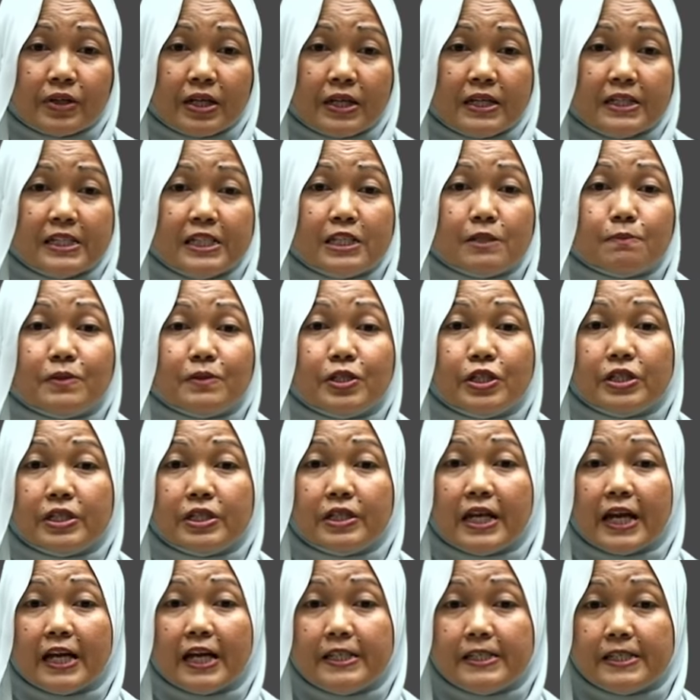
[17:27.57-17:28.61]
dispersion
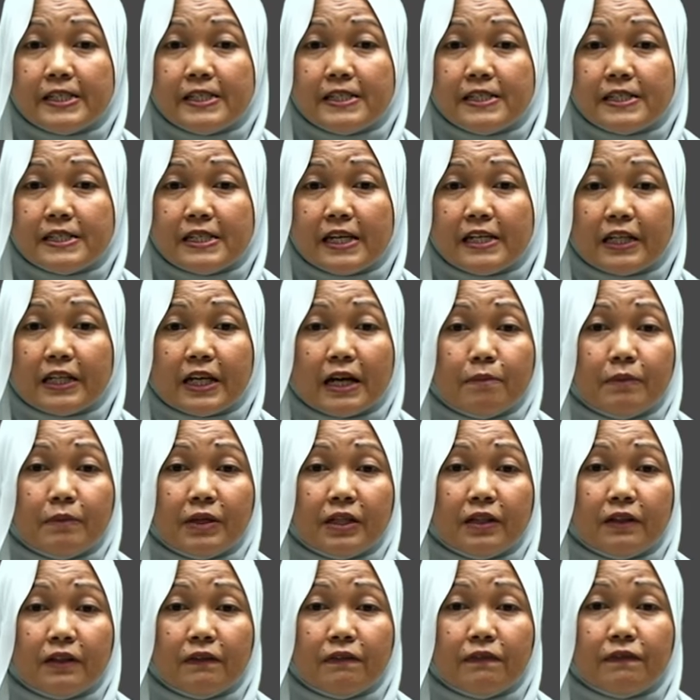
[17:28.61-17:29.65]
agents and
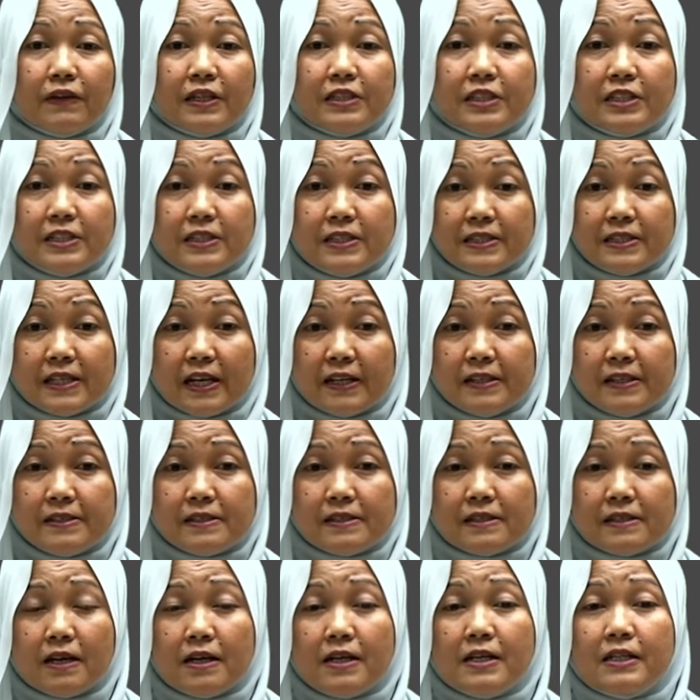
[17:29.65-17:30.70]
chemical fungicides,